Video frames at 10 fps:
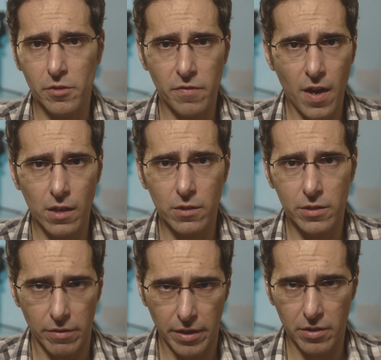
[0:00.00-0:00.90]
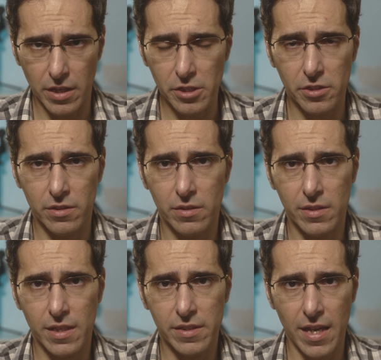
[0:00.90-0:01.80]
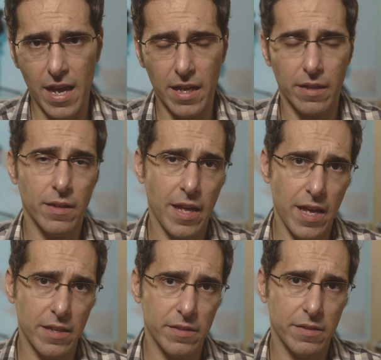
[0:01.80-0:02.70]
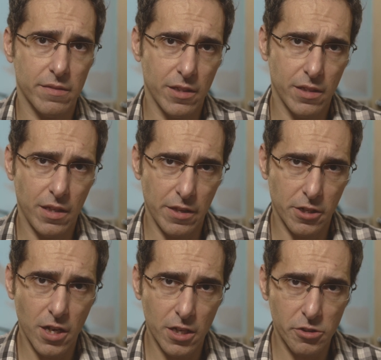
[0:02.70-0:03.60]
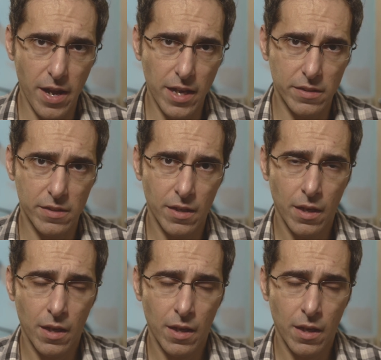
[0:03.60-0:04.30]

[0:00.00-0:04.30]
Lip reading: to follow the regulations that SAG has in their contracts.